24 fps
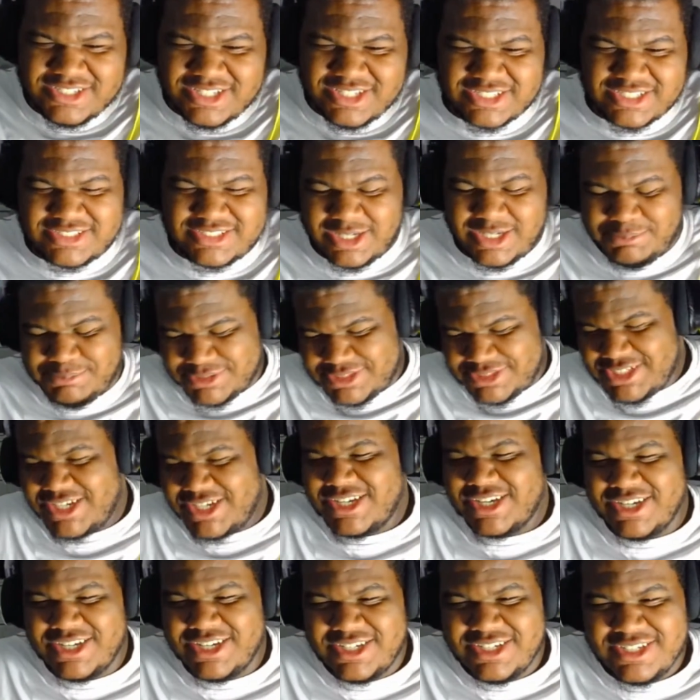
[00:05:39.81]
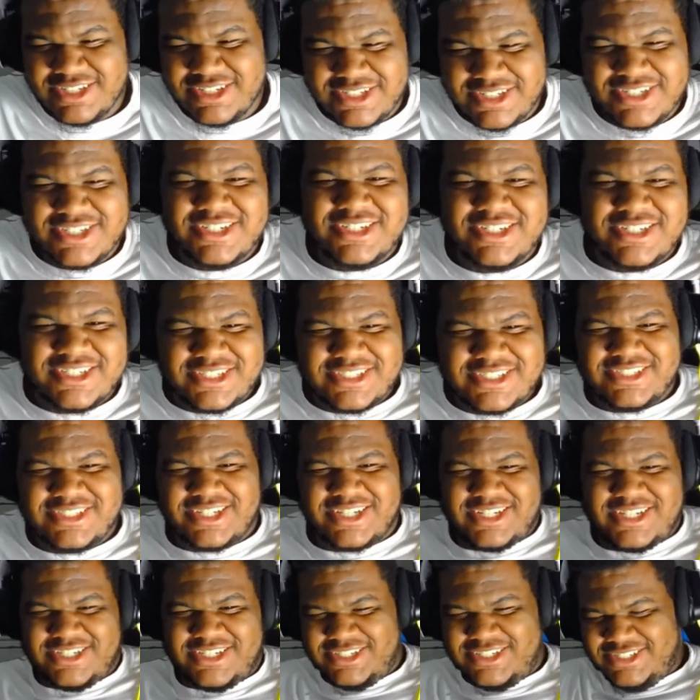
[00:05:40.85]
Like some machine gun.
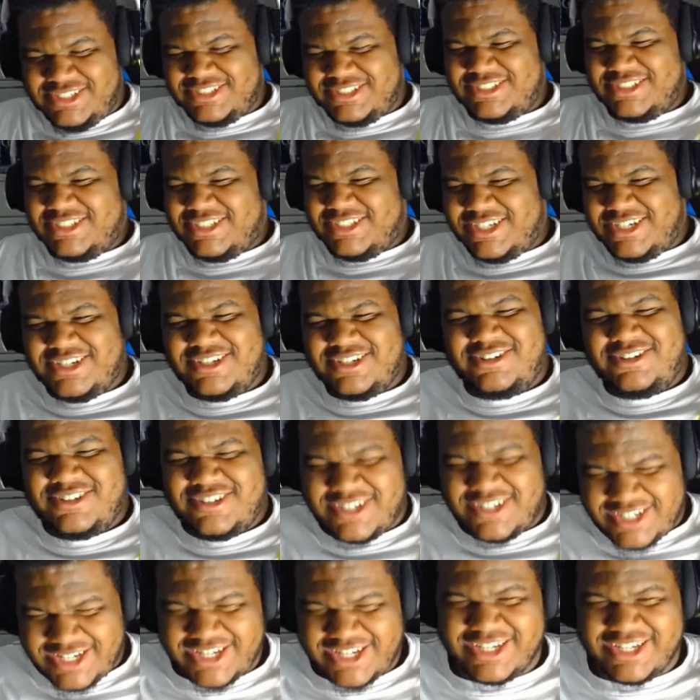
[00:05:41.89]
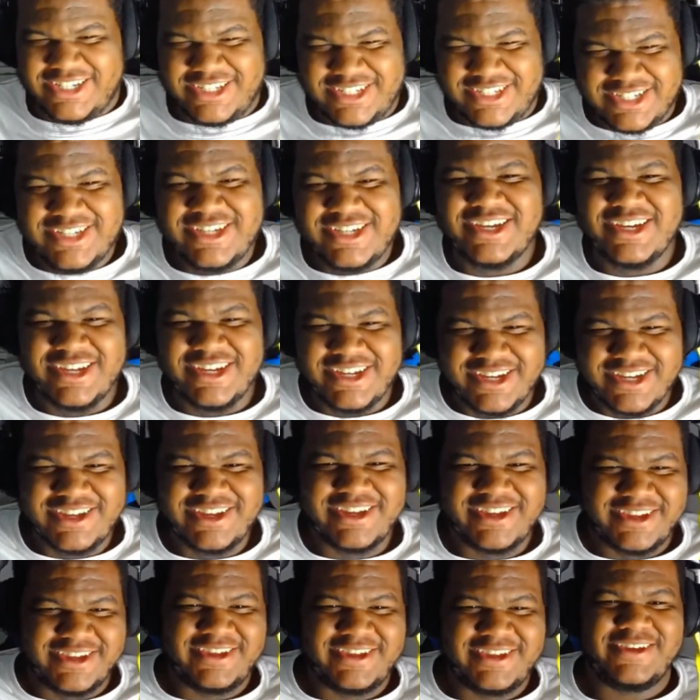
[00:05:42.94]
Yeah, Uzi, huh? Hey. Gotta play my
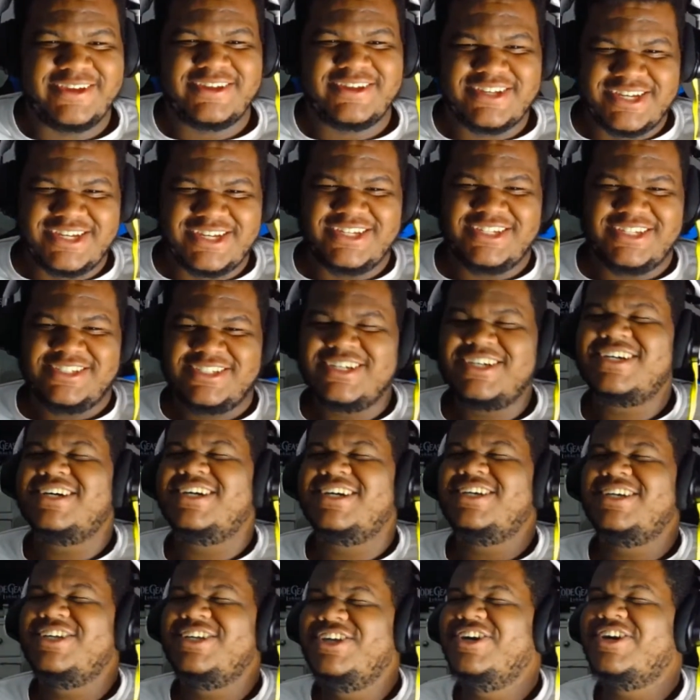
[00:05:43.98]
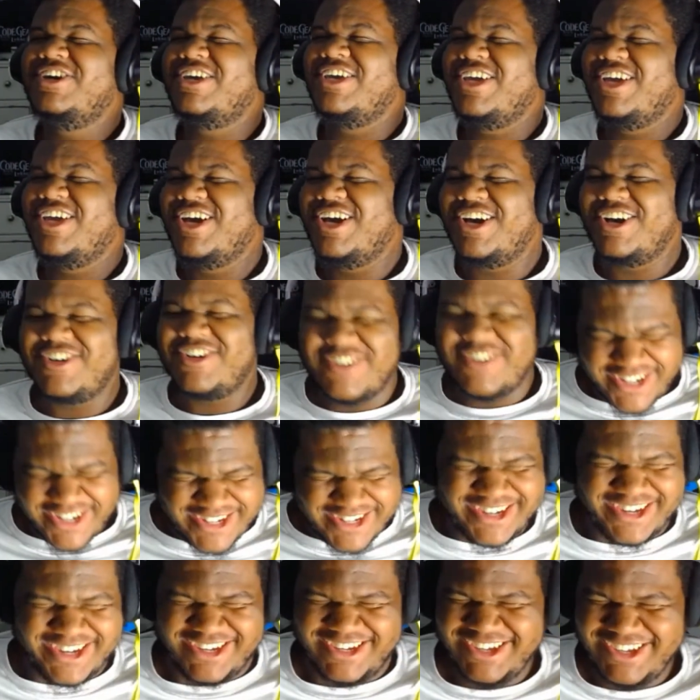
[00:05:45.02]
cards right, nigga. Yu-Gi-Oh!
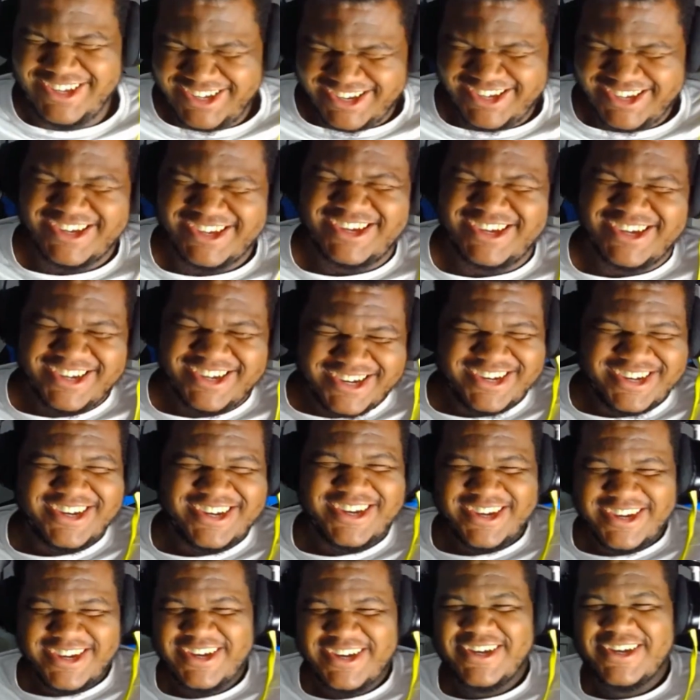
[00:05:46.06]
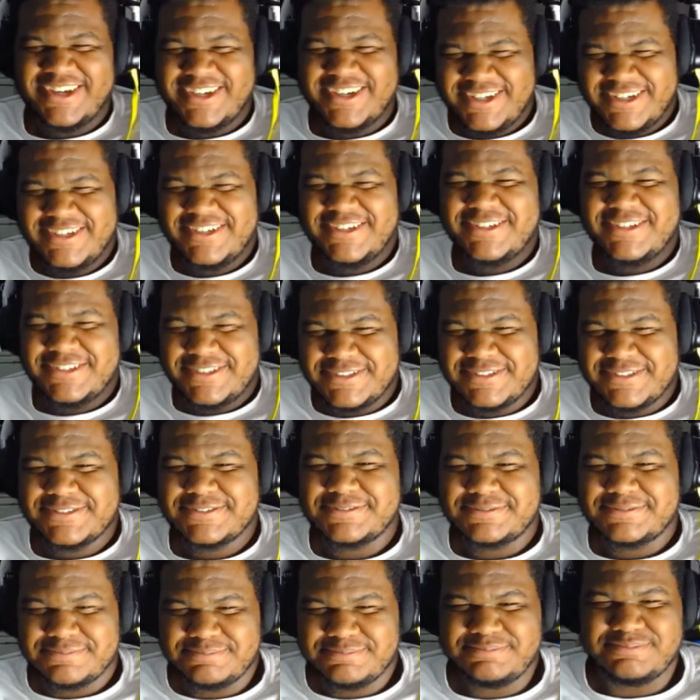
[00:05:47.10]
Hey. I'm a whole nother
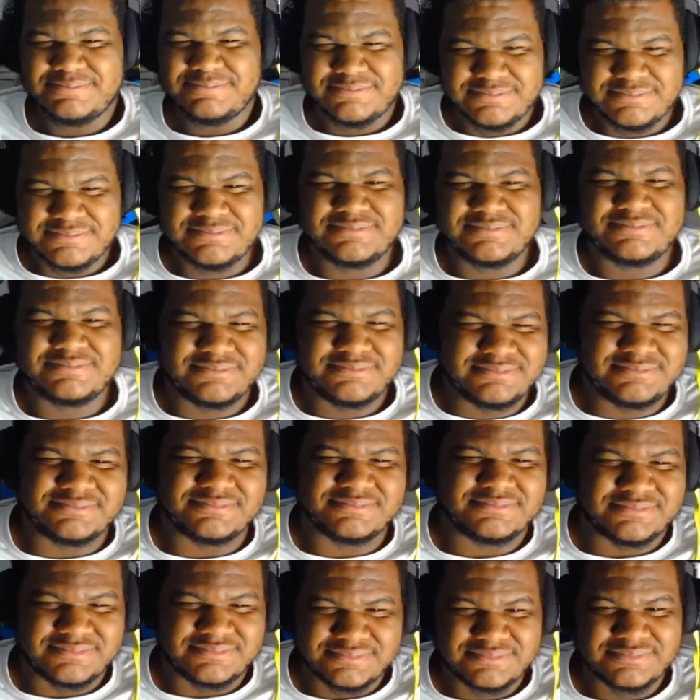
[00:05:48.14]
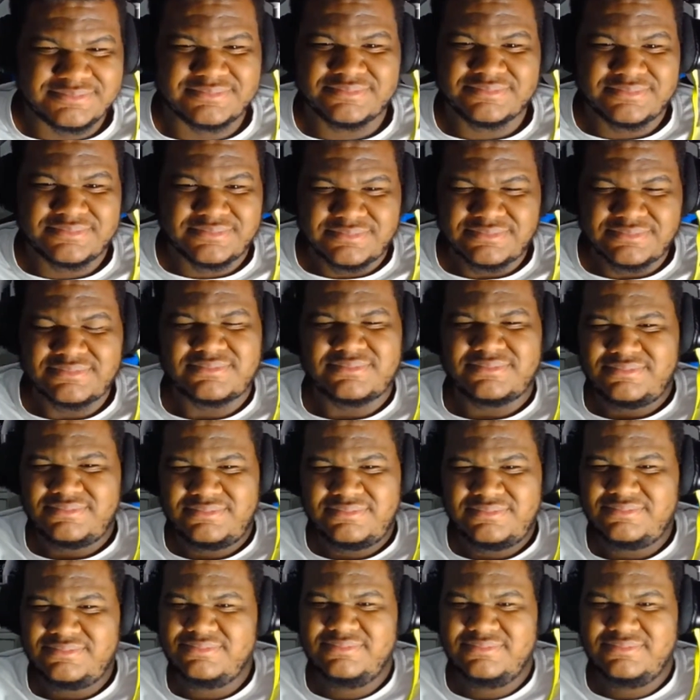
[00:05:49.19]
motherfucking animal. Cannibal eating rappers,
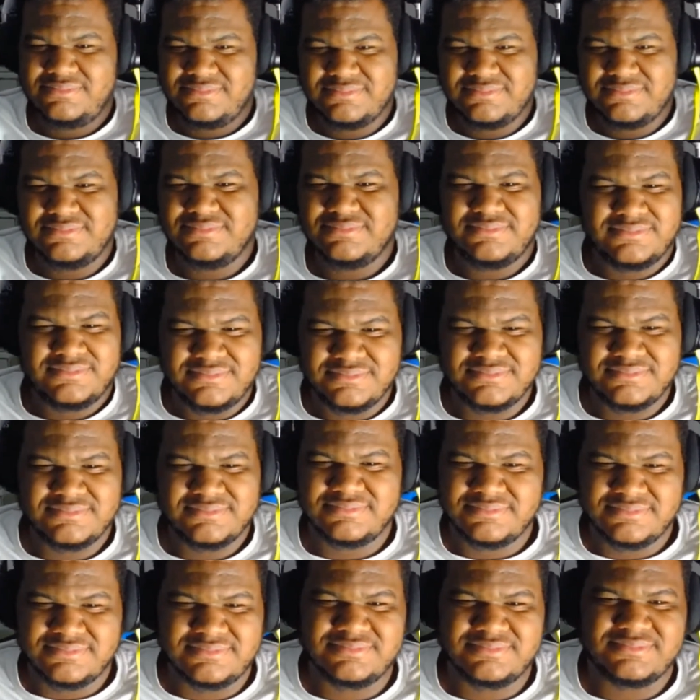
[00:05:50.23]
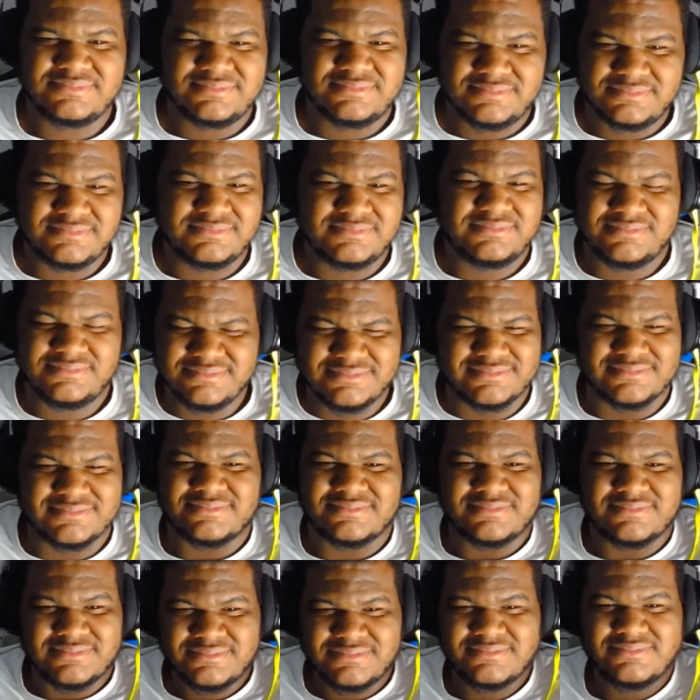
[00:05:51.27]
cadavers just like a cantaloupe.
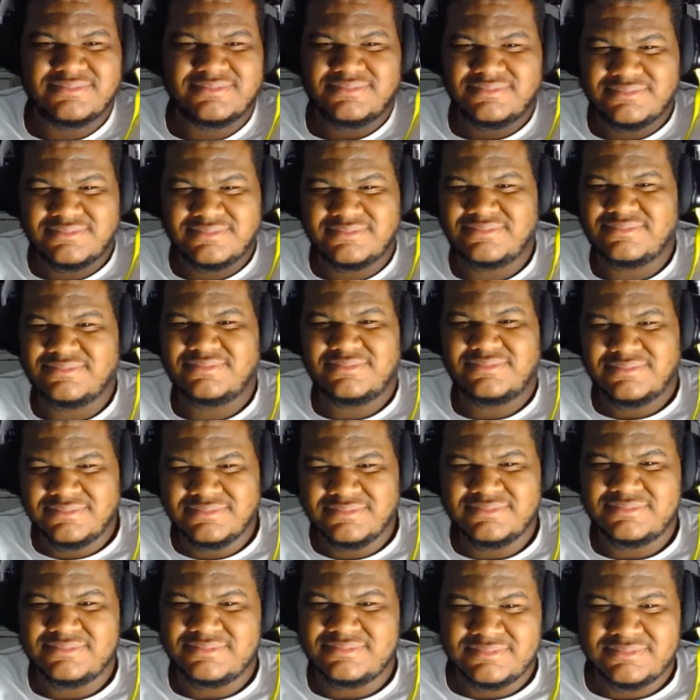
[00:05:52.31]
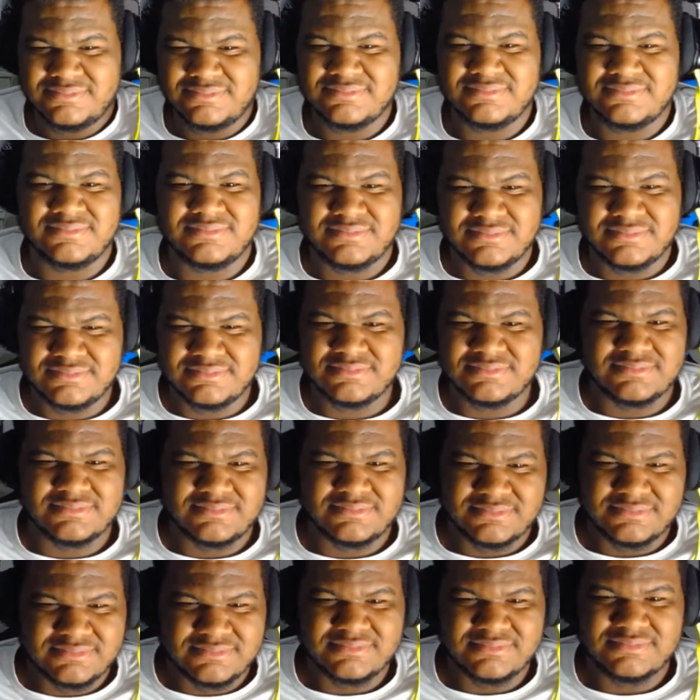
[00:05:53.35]
I'm like Jesus riding an antelope,
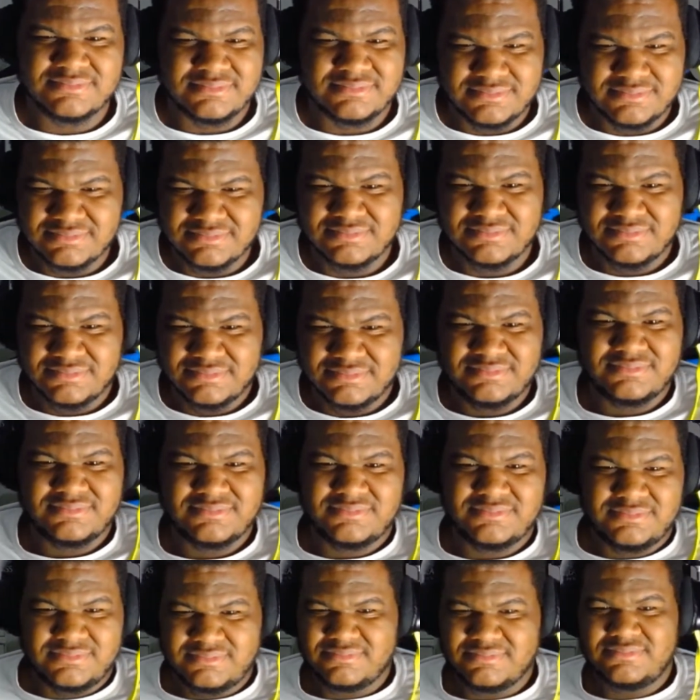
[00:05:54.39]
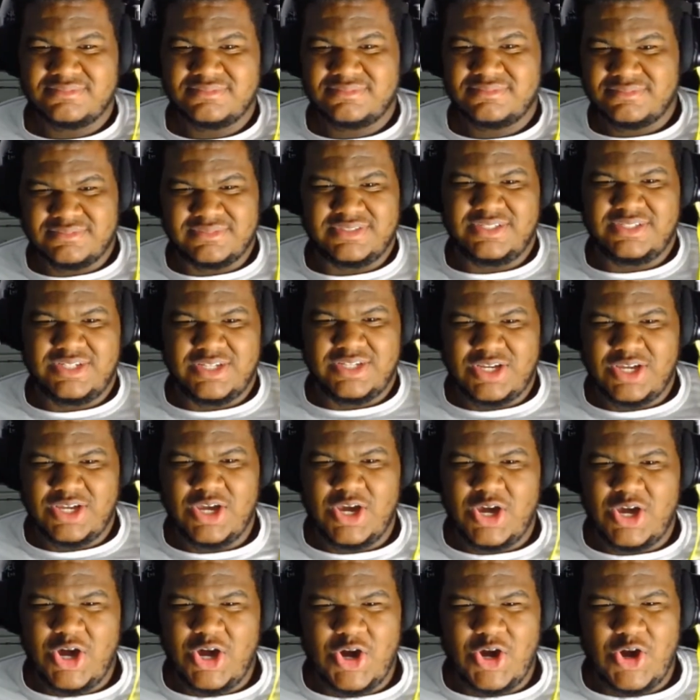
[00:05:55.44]
calling itself a sacrificial lamb.
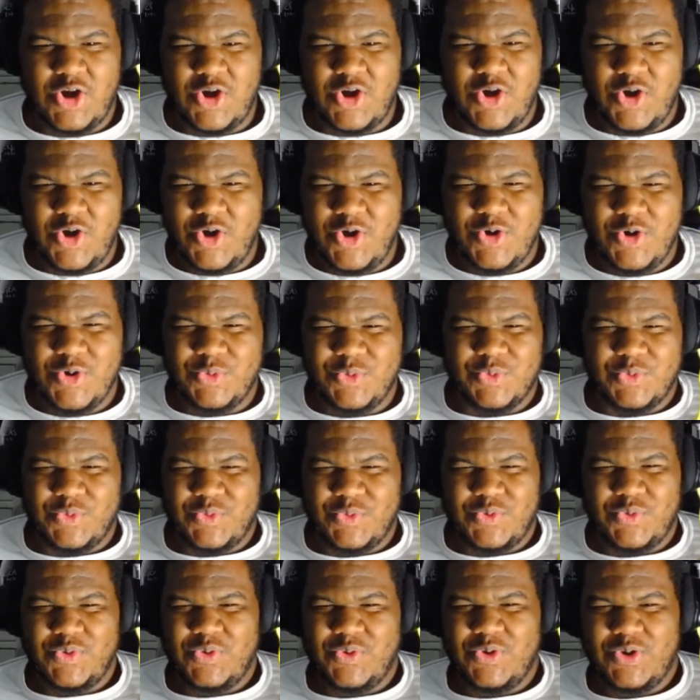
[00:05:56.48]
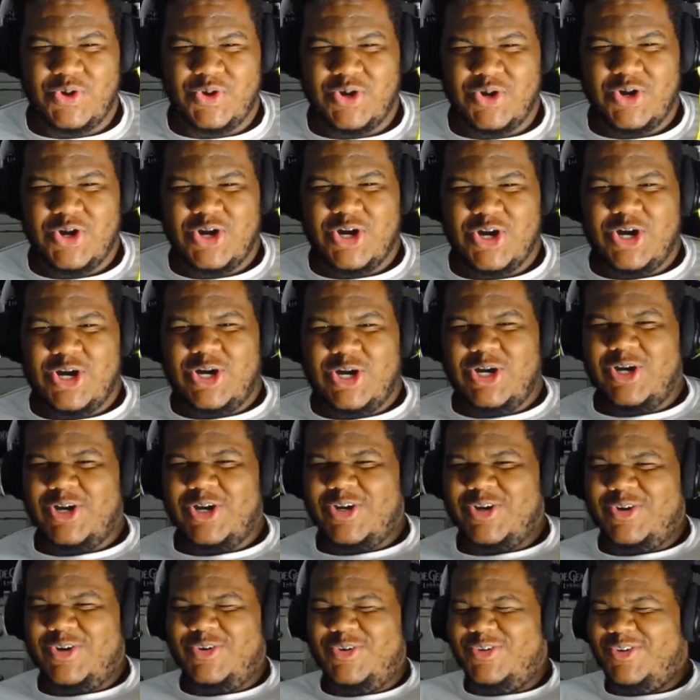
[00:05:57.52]
Dear God, ooh. I'm the goat.
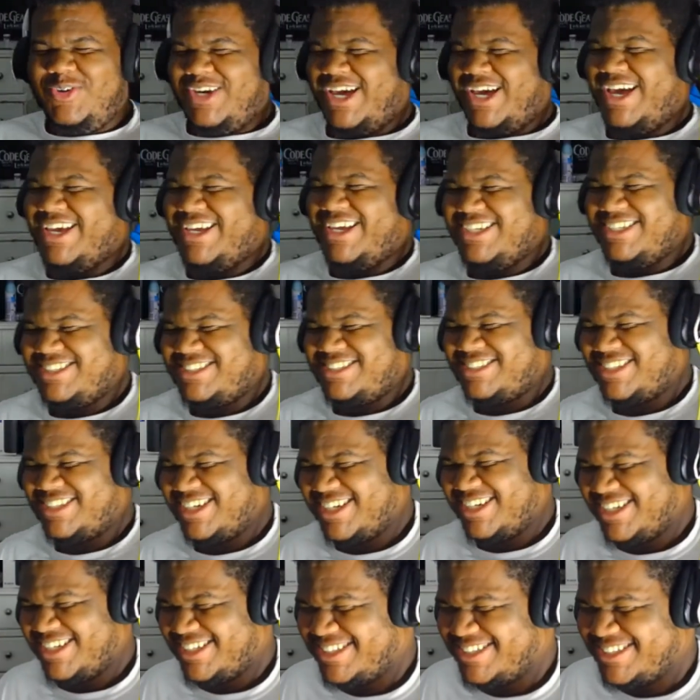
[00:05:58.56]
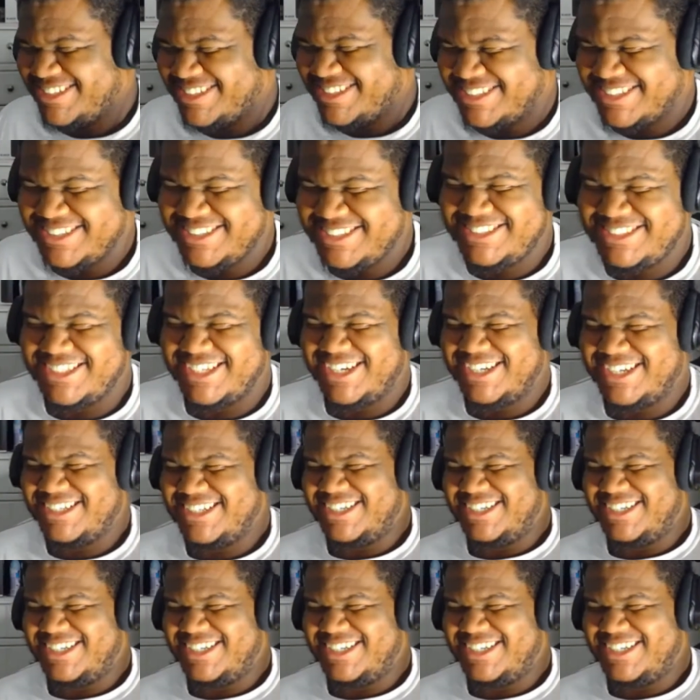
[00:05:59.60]
Oh, and he said, what he said